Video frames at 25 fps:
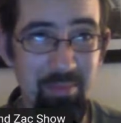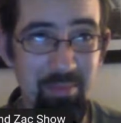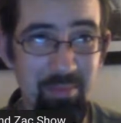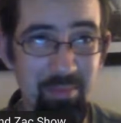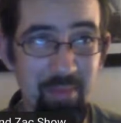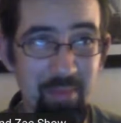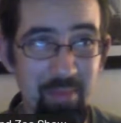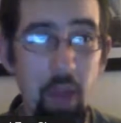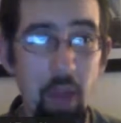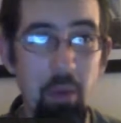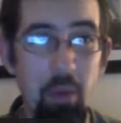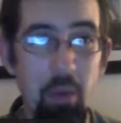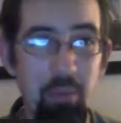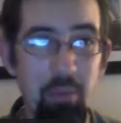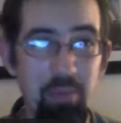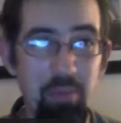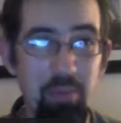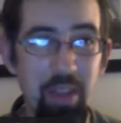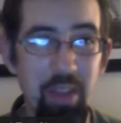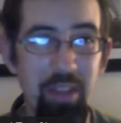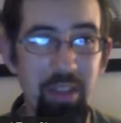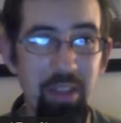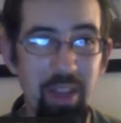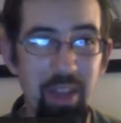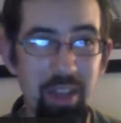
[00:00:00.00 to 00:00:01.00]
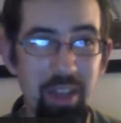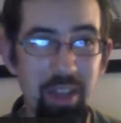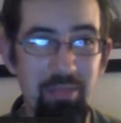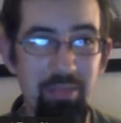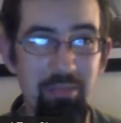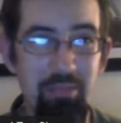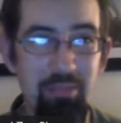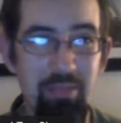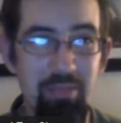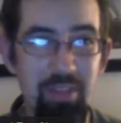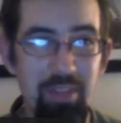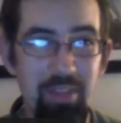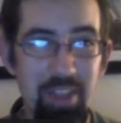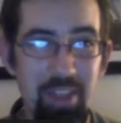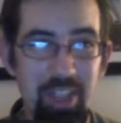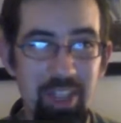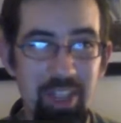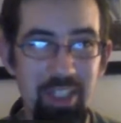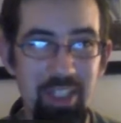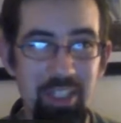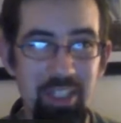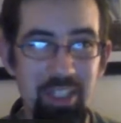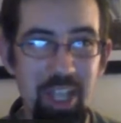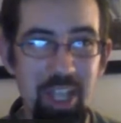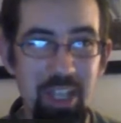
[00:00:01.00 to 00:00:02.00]
Oh, the Nick
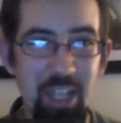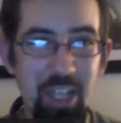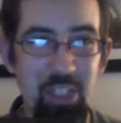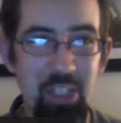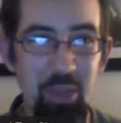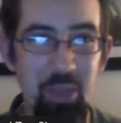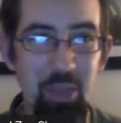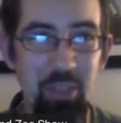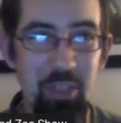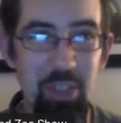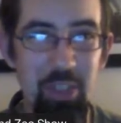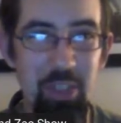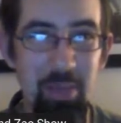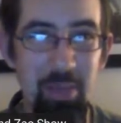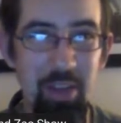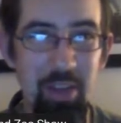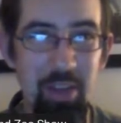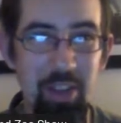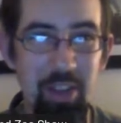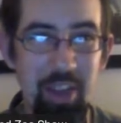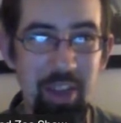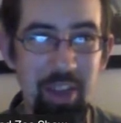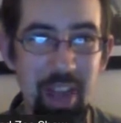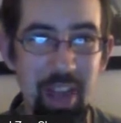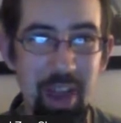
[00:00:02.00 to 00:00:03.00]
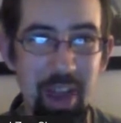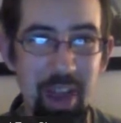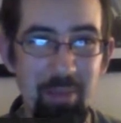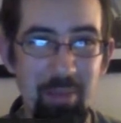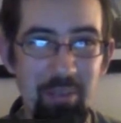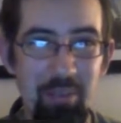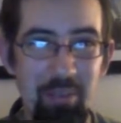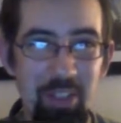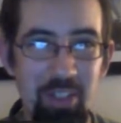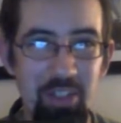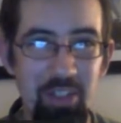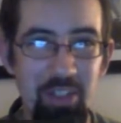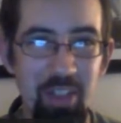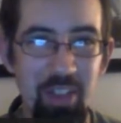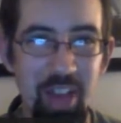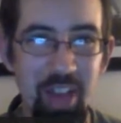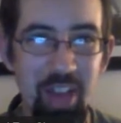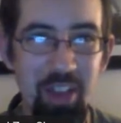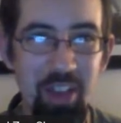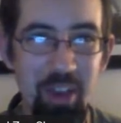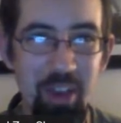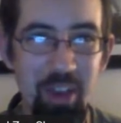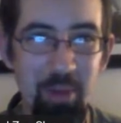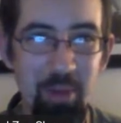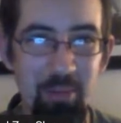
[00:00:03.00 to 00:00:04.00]
and Zac Show at gmail.com. Did you
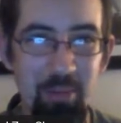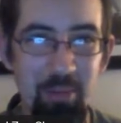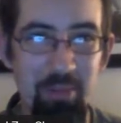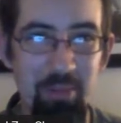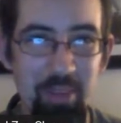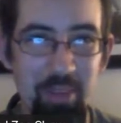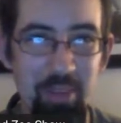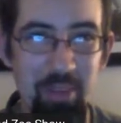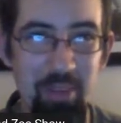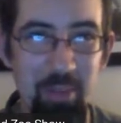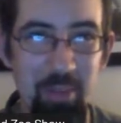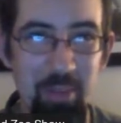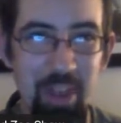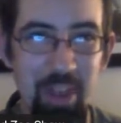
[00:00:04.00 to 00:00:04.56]
not know? We